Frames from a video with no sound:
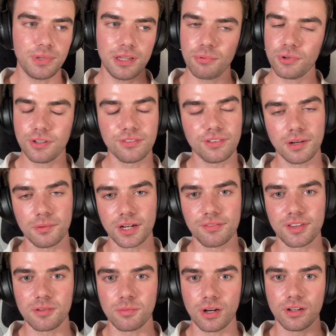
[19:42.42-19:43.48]
People can say
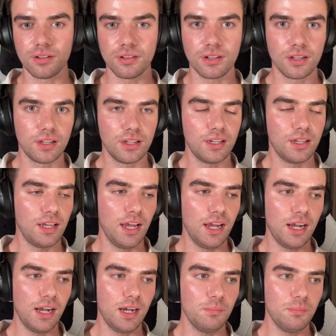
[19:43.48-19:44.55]
whatever they want.
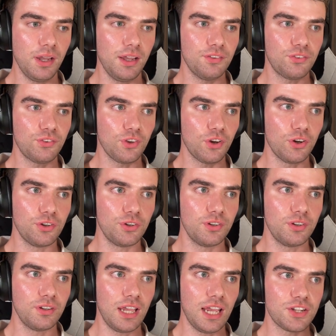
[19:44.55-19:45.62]
And so